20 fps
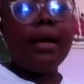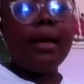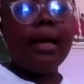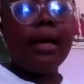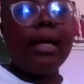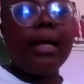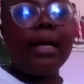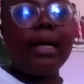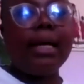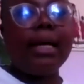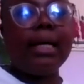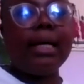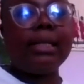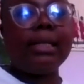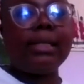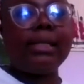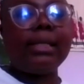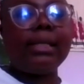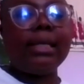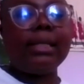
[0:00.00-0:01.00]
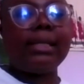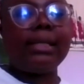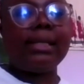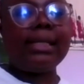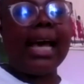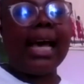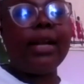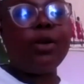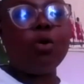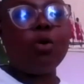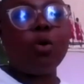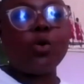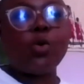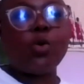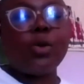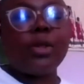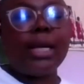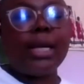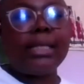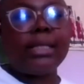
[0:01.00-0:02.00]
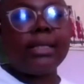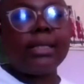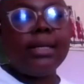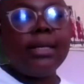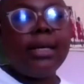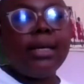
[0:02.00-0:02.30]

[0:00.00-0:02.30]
It's sad also that